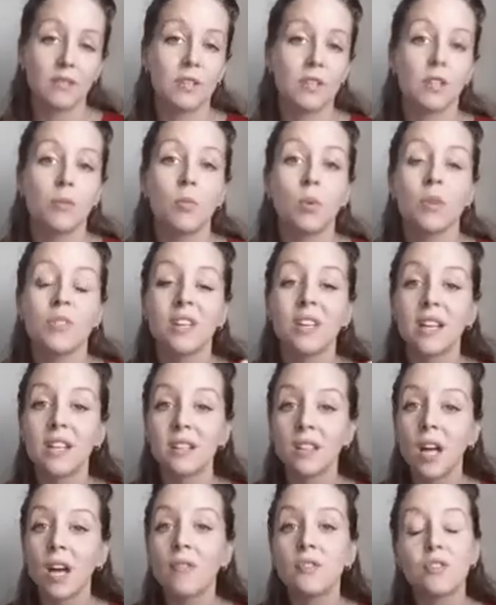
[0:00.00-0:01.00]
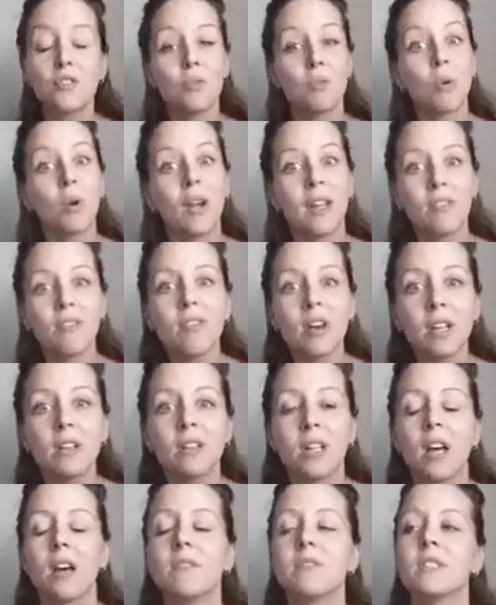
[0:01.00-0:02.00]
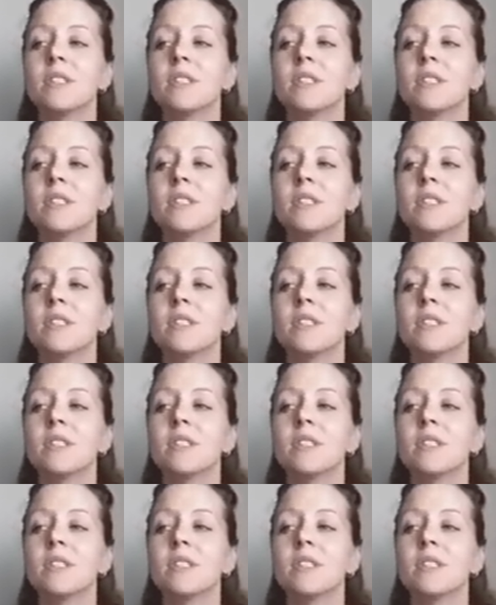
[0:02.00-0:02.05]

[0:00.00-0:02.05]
And the more that I loved, the more I felt loved.